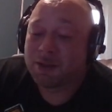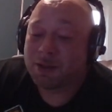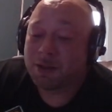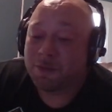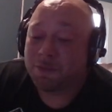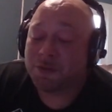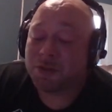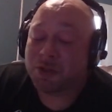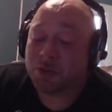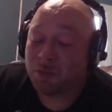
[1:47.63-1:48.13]

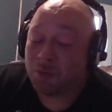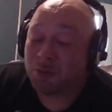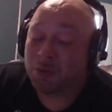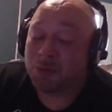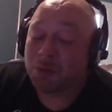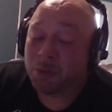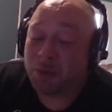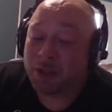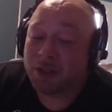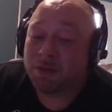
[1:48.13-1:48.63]
If it's a real
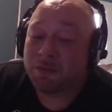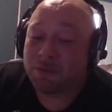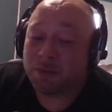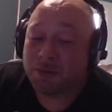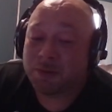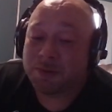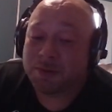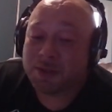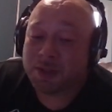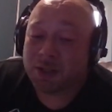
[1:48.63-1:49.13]
Wayne
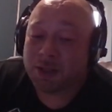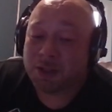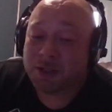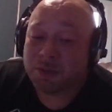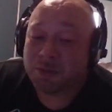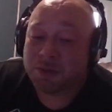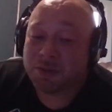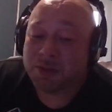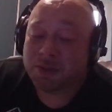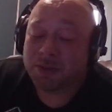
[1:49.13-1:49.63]
verse, I guess
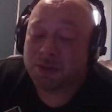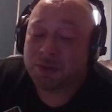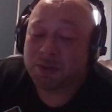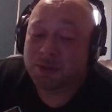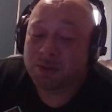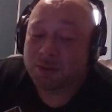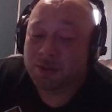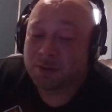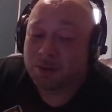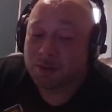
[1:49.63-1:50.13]
we'll see.
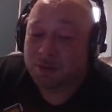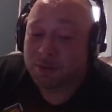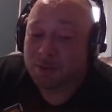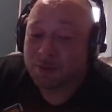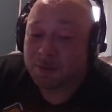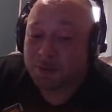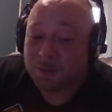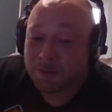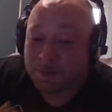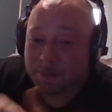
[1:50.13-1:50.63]

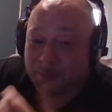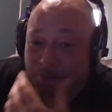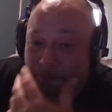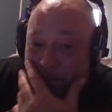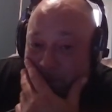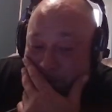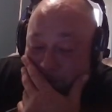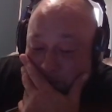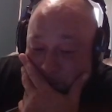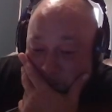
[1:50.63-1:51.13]
Roll my